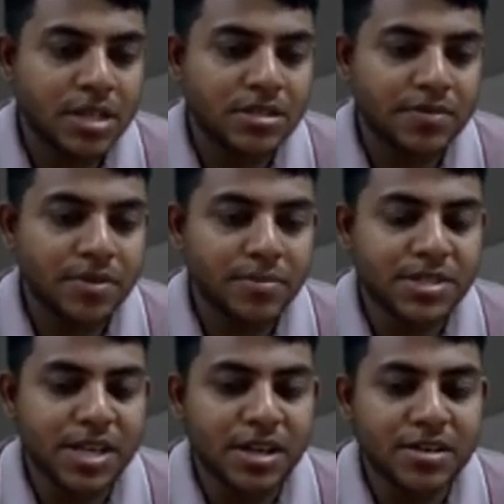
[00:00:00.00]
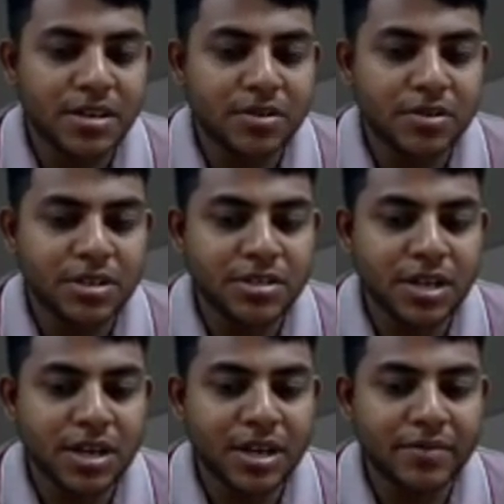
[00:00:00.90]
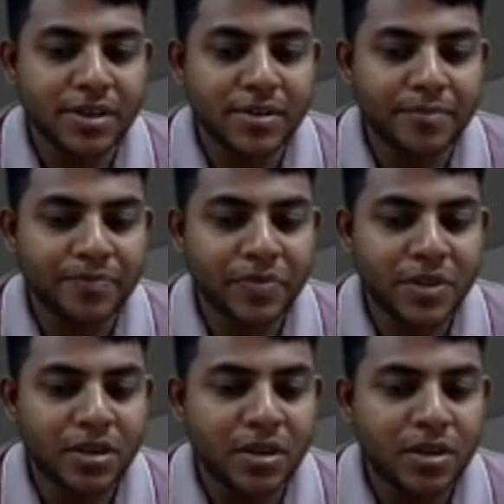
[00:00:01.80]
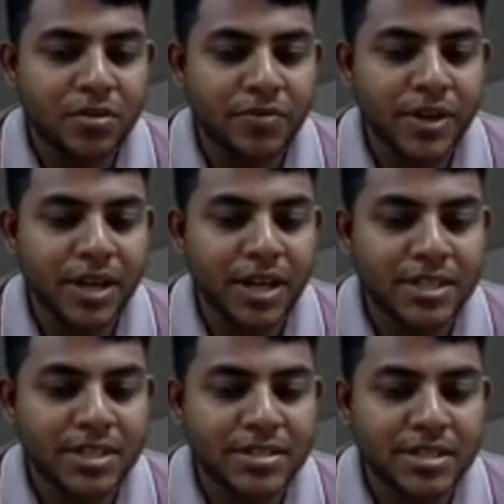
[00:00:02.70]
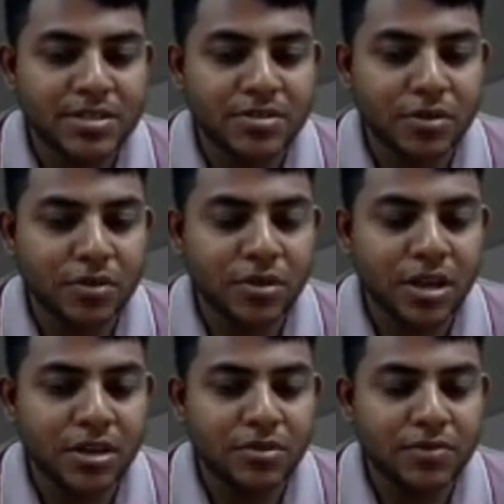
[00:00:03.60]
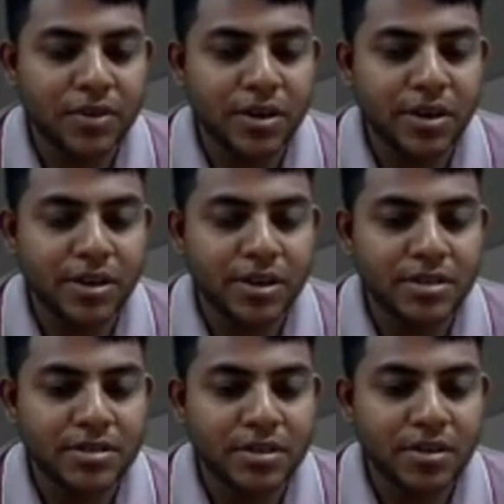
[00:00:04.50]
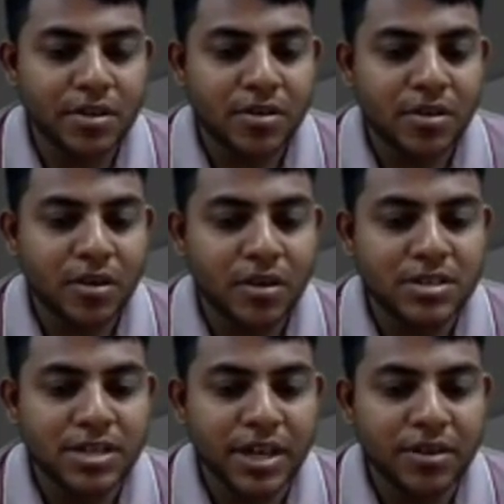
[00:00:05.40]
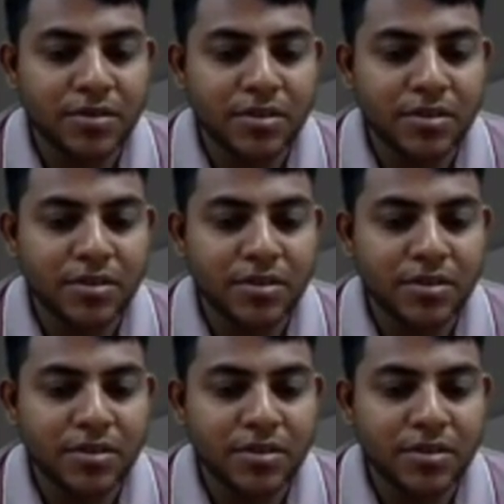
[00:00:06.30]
So thus, from central to district level, field agencies to local youth volunteers, all